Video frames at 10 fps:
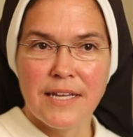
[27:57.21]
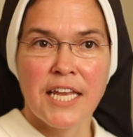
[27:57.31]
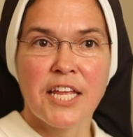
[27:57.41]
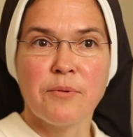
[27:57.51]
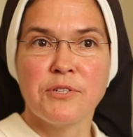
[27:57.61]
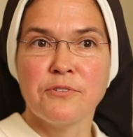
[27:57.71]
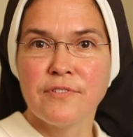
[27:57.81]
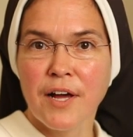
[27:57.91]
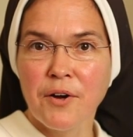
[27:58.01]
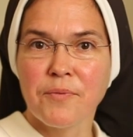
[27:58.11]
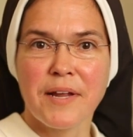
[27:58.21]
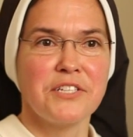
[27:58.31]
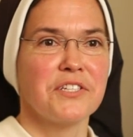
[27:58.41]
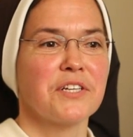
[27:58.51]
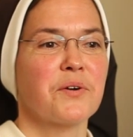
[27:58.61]
and he would do flower
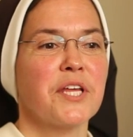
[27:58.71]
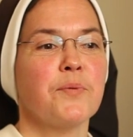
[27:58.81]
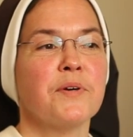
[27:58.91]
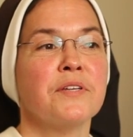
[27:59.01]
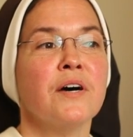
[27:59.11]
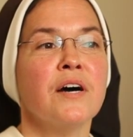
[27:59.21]
arranging, or he would